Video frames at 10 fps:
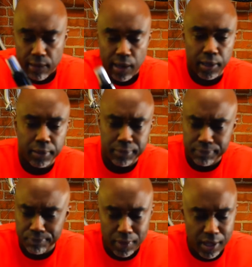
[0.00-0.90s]

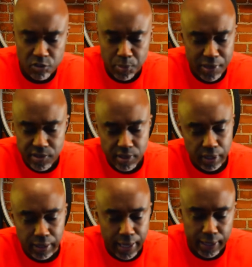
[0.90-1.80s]
Um, it's basically
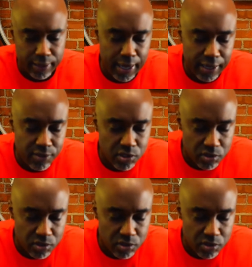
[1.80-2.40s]
like a nice